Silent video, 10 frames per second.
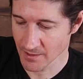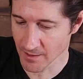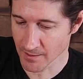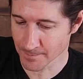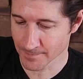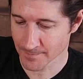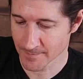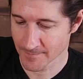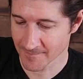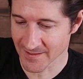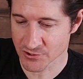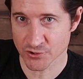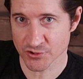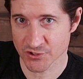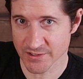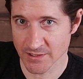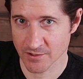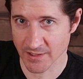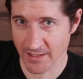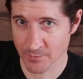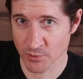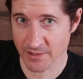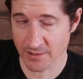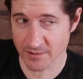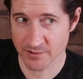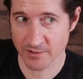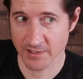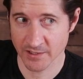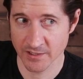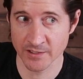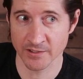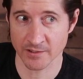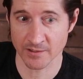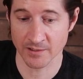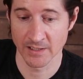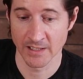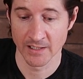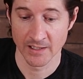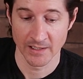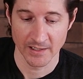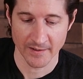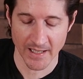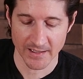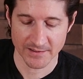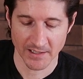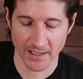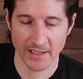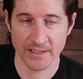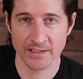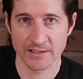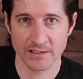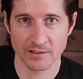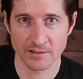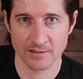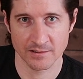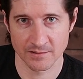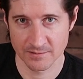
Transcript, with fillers: um, that you're still able to, to hear that tiny little